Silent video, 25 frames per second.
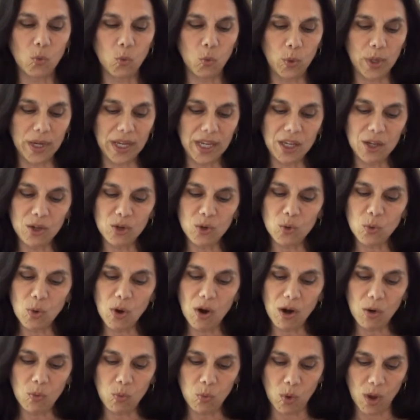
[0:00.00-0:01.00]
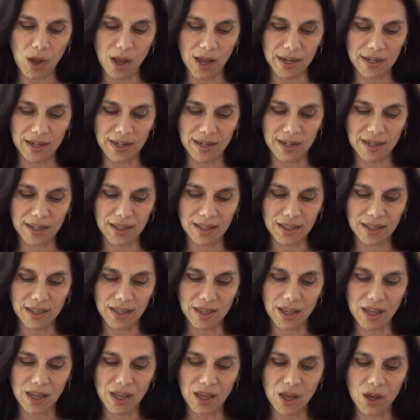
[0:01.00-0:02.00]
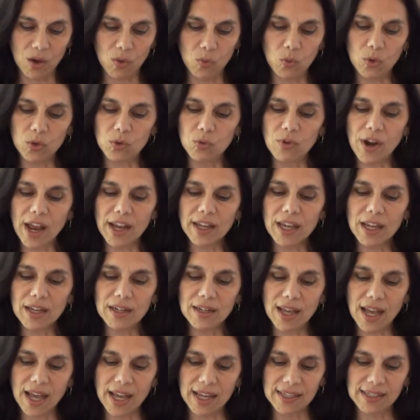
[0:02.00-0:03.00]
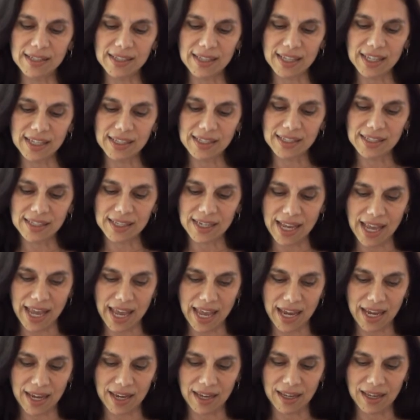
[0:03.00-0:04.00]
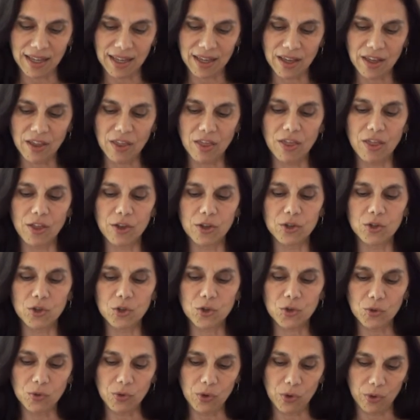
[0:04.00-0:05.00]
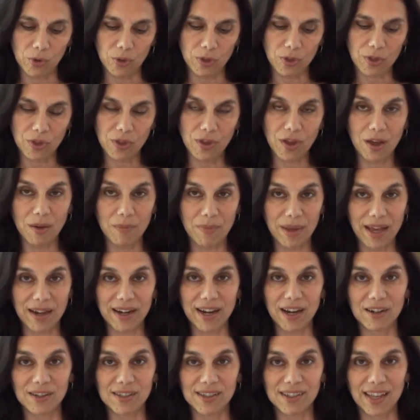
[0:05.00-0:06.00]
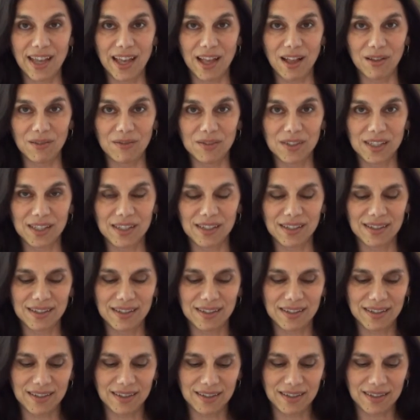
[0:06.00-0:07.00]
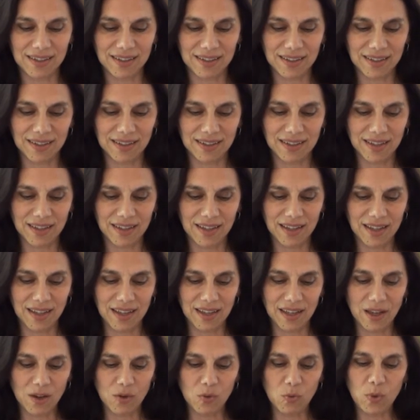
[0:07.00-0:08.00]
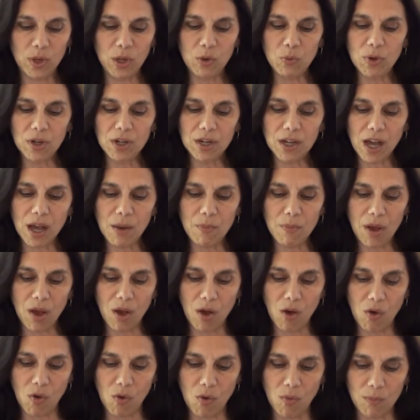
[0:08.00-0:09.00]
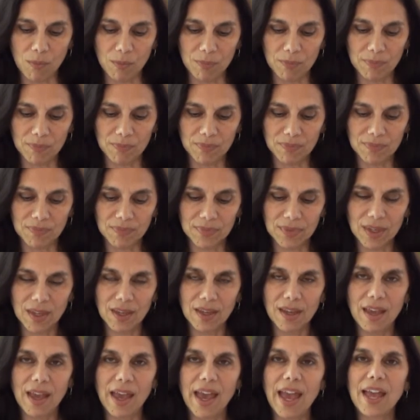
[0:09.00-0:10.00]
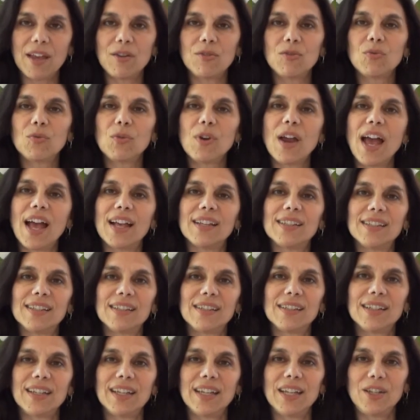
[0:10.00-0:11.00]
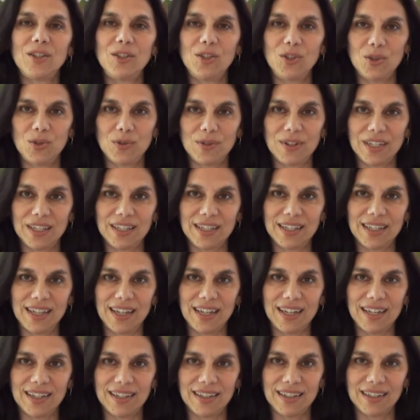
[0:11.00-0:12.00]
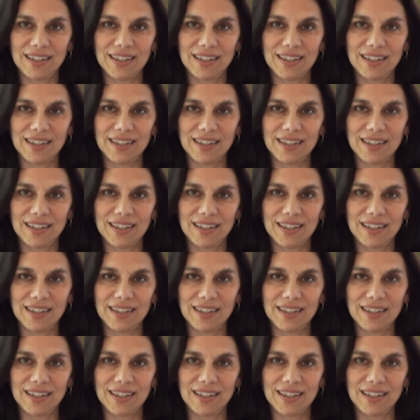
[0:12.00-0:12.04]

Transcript: We who are one would recognize this day the truth about ourselves. We would come home and rest in unity.